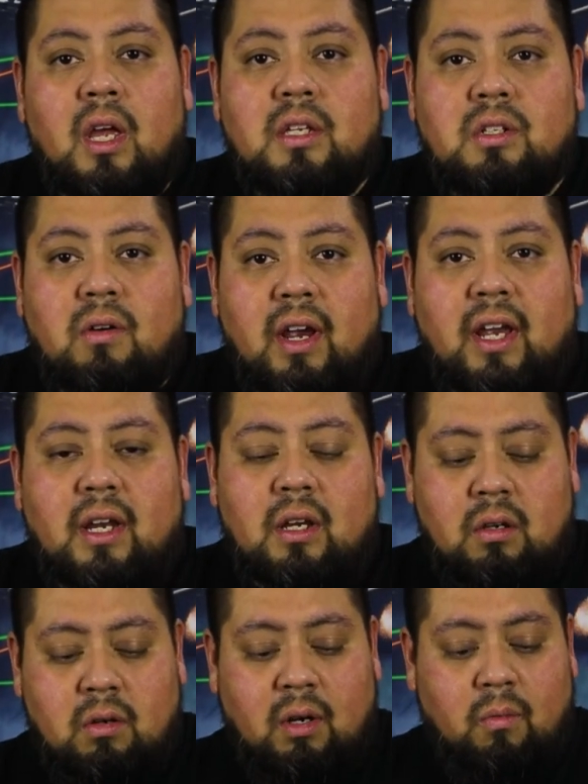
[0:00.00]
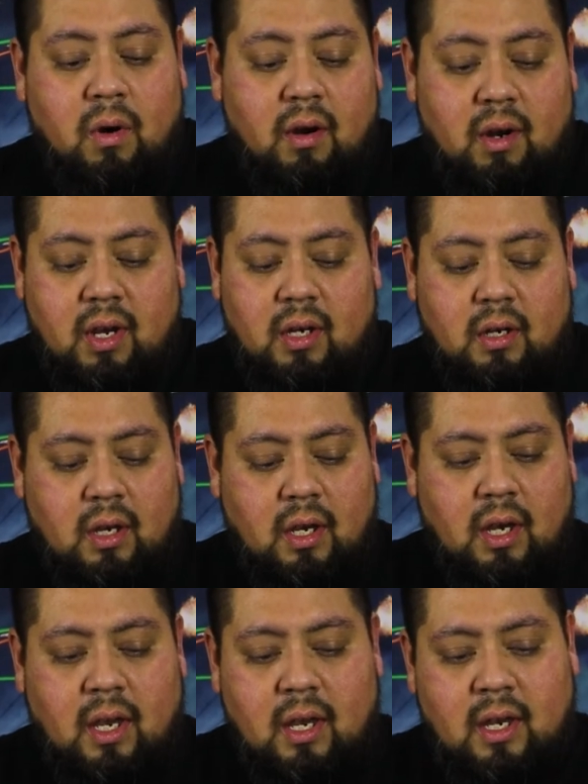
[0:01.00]
it's great. You can wear it
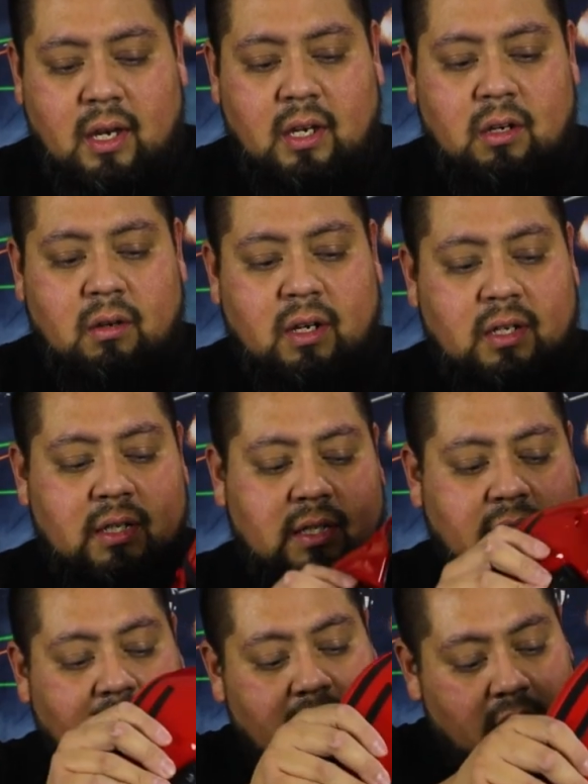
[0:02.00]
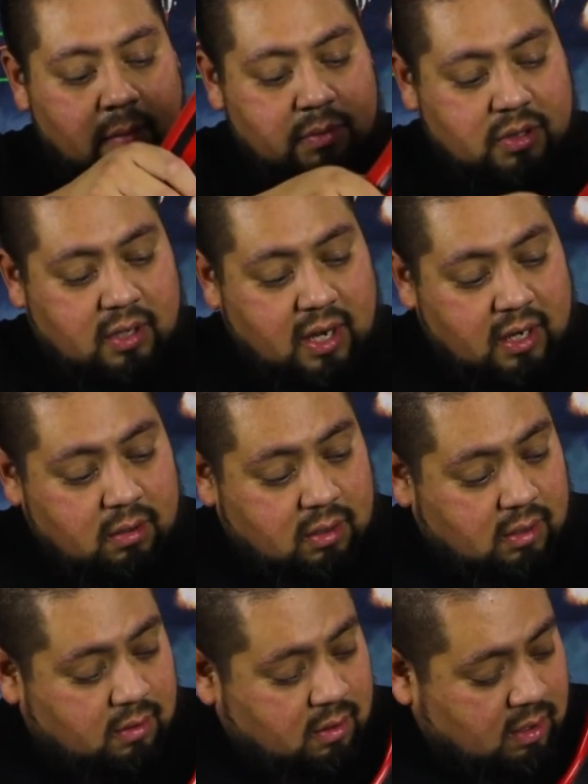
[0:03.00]
and you can set it up so that you
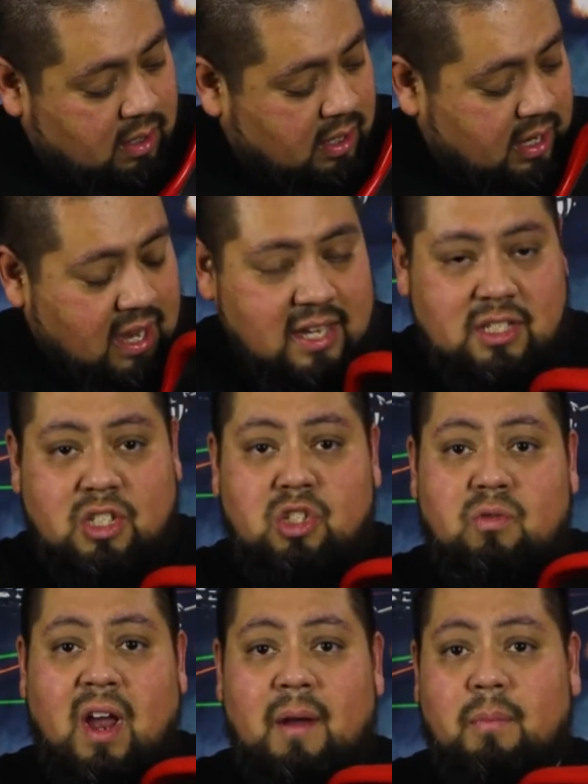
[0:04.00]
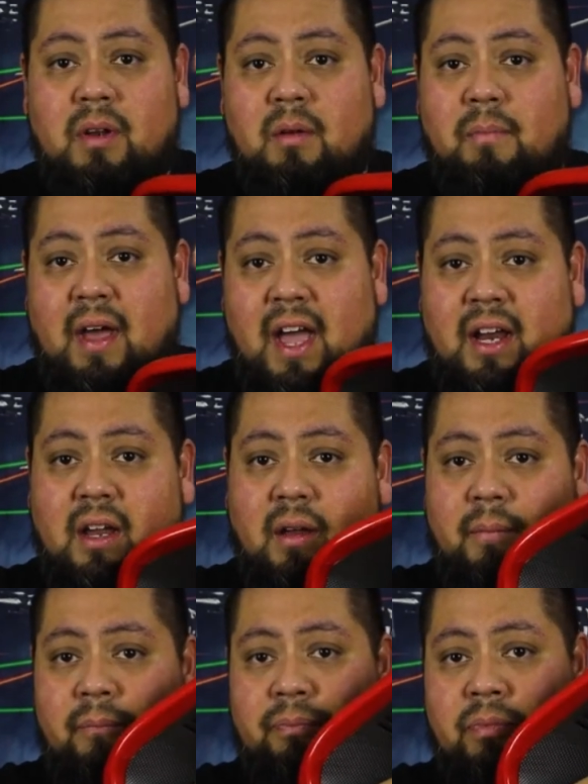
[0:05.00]
can, it has a strap on the back
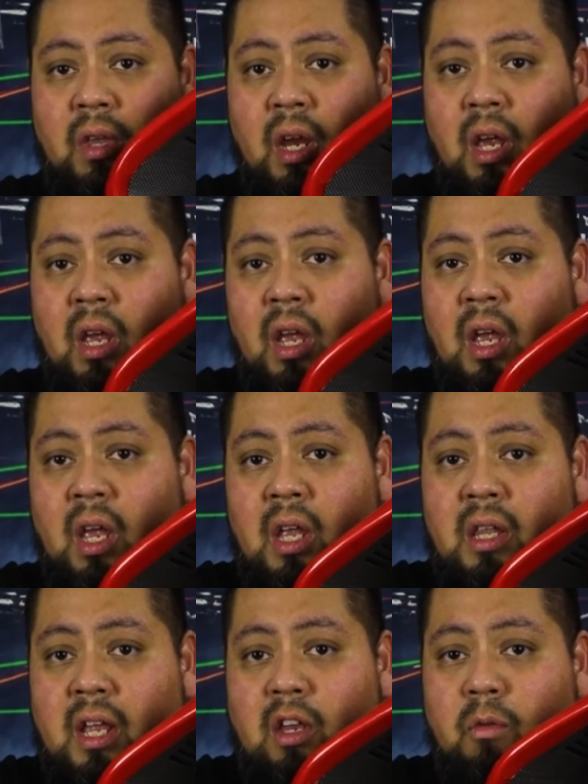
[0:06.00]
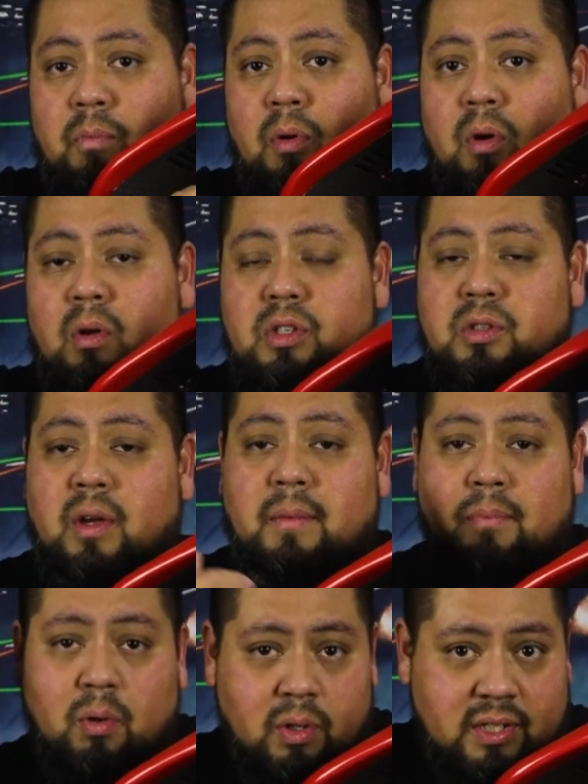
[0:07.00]
that you pull. So
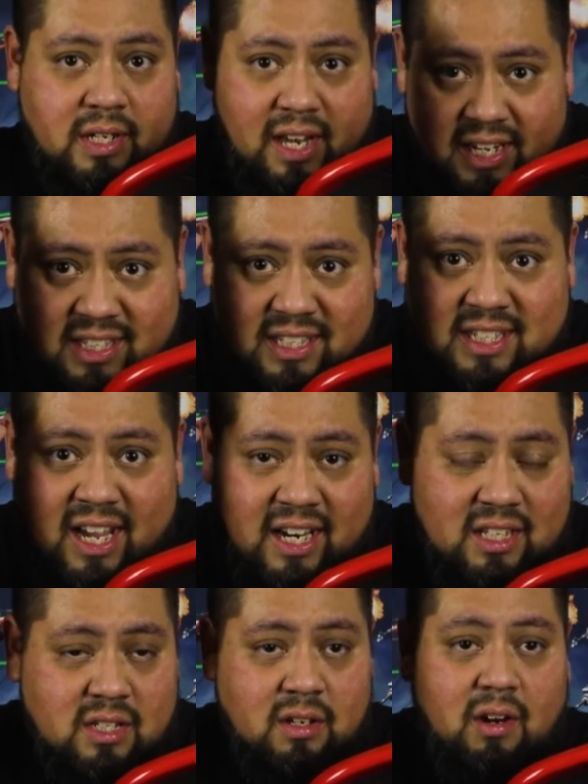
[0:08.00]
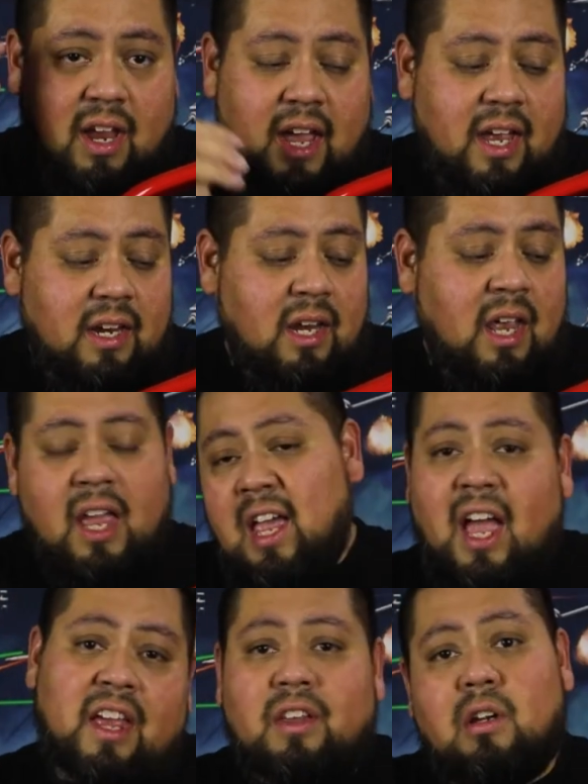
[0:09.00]
it pulls it nice and tight to your head,
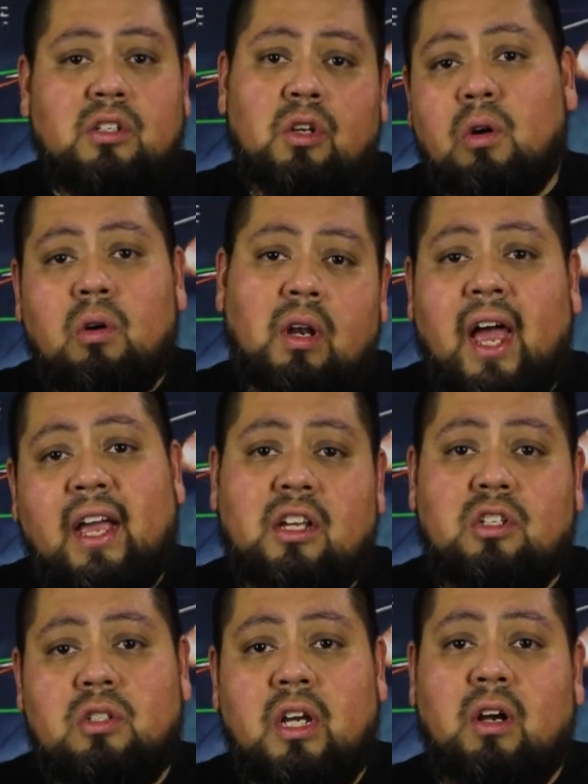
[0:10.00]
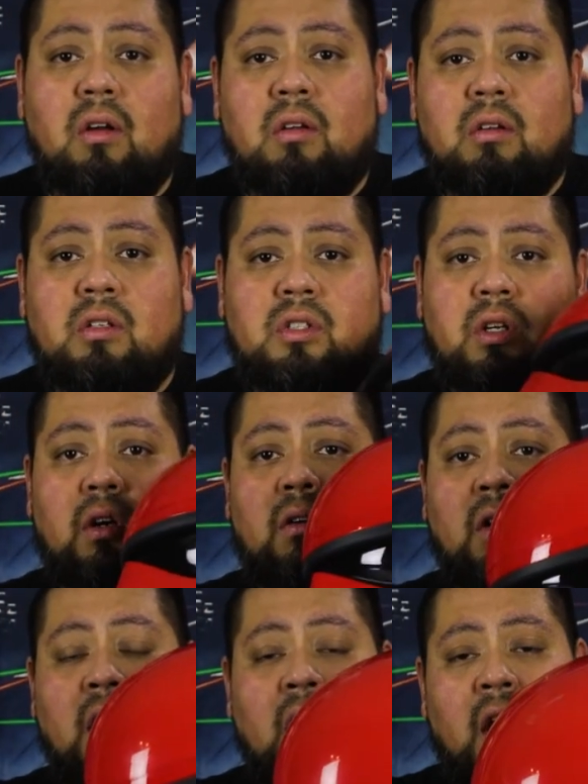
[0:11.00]
and there's no like jiggle. So
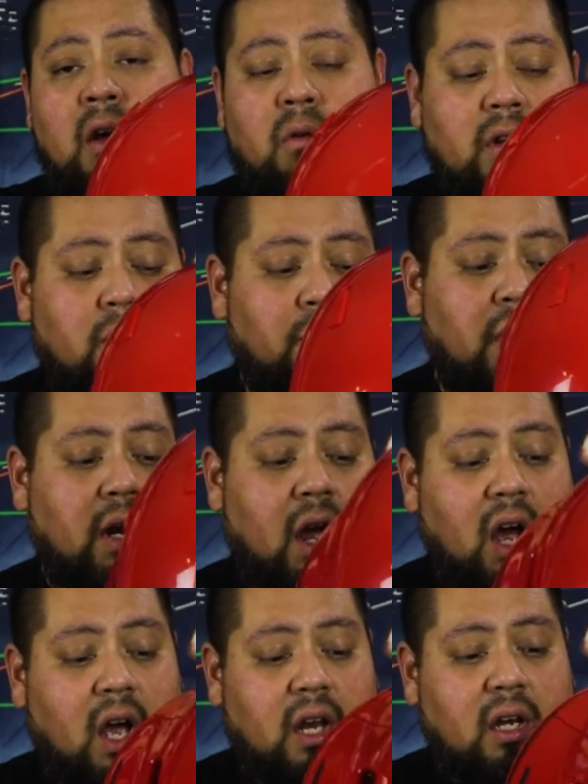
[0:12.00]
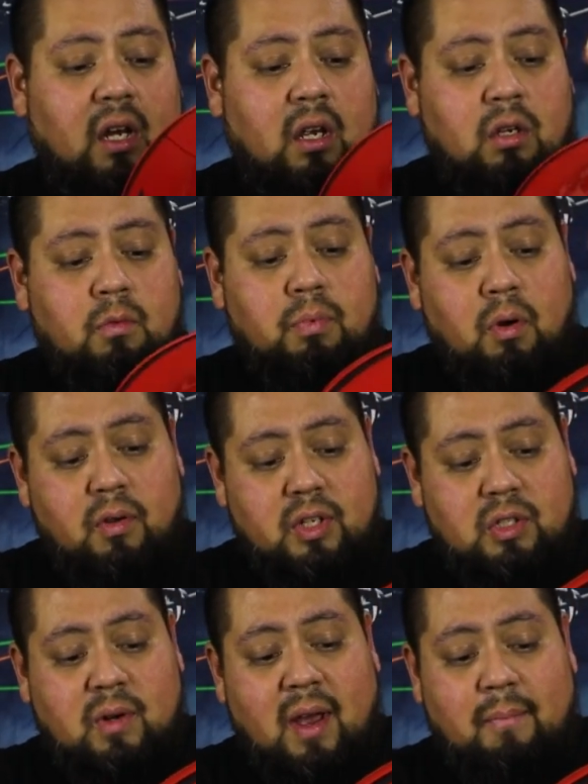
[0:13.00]
when you put it on, you pull the
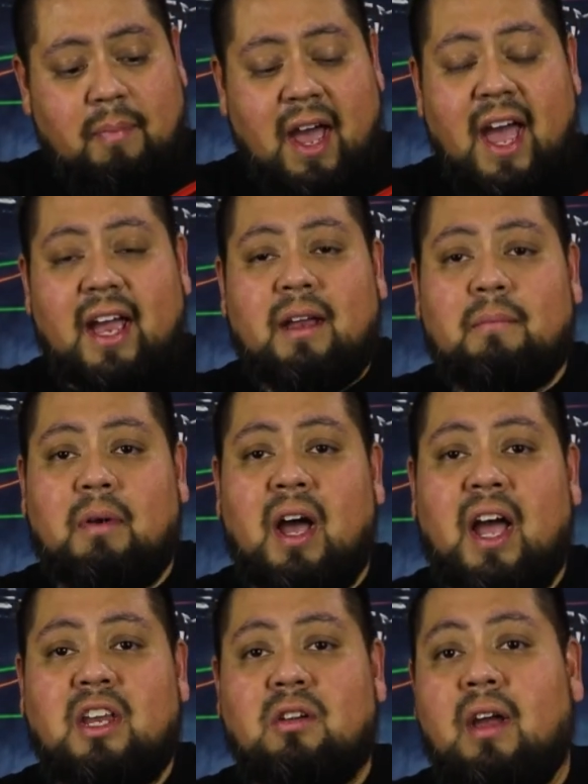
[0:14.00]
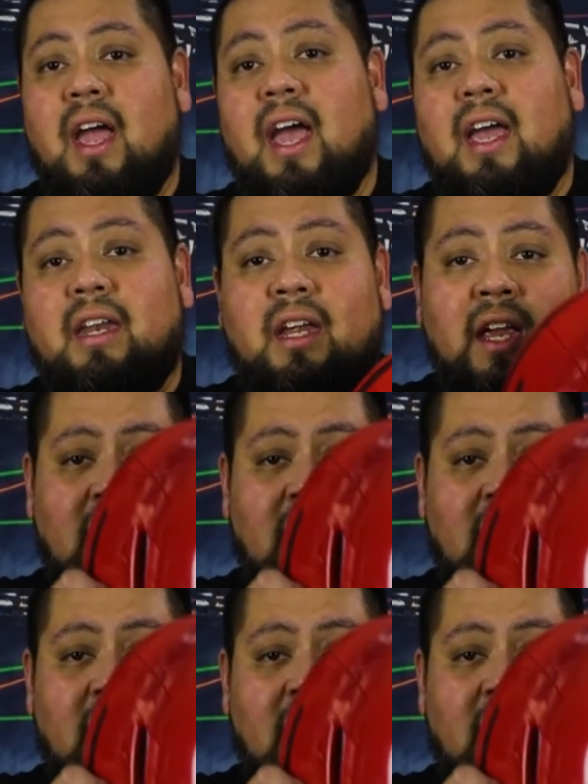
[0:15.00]
strap back behind your head,